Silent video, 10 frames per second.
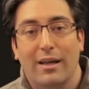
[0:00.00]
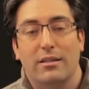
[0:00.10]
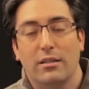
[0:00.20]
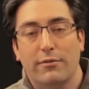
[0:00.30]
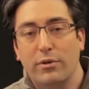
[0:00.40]

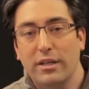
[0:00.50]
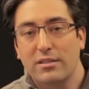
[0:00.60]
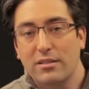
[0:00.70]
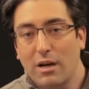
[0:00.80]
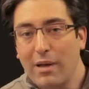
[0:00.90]
Delivering
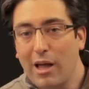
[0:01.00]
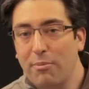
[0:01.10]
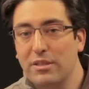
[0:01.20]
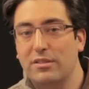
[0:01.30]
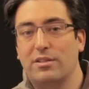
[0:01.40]
some
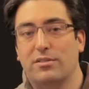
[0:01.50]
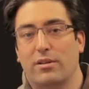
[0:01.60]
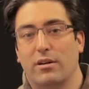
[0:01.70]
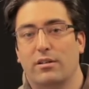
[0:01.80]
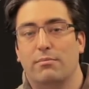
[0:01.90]
help is a
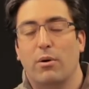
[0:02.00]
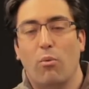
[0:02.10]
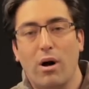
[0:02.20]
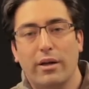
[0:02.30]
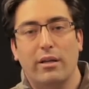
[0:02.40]
start, but
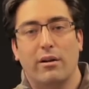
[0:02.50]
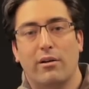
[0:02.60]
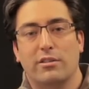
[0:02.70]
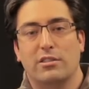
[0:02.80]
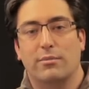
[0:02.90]
walking your
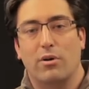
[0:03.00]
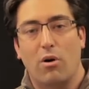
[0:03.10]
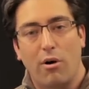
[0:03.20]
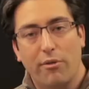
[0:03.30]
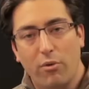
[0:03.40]
customer
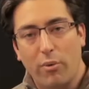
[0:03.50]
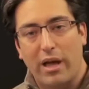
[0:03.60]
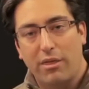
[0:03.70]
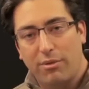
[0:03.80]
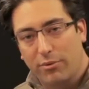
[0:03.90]
all the
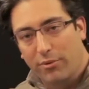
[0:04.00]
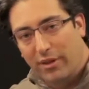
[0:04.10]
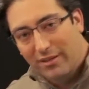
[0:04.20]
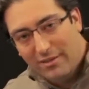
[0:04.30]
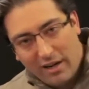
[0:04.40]
way through
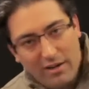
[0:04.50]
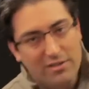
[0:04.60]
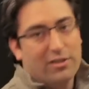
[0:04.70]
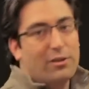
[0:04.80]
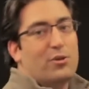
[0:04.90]
the entire
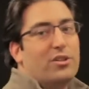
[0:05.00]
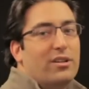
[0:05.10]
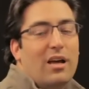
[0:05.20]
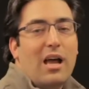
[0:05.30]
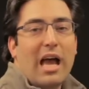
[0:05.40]

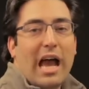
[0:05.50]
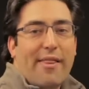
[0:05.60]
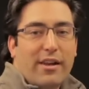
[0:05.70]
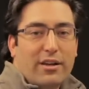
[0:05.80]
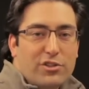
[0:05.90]
solution and
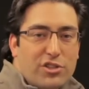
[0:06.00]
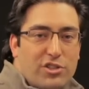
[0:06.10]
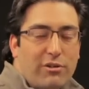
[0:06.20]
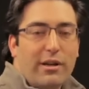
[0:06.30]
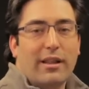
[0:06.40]
then
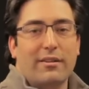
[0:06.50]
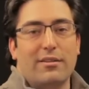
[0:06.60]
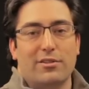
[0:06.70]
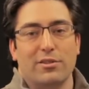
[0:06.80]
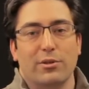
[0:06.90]
ensuring that
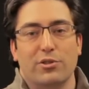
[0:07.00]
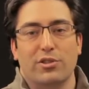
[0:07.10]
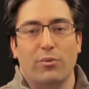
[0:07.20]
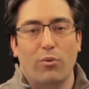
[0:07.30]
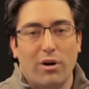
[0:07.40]
the
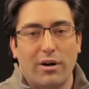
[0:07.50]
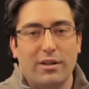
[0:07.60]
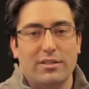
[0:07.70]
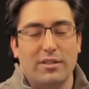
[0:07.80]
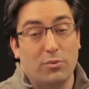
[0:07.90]
solution
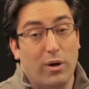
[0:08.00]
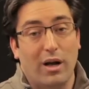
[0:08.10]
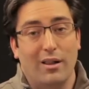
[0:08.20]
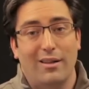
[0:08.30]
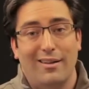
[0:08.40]
works is,
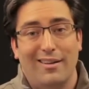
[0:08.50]
well,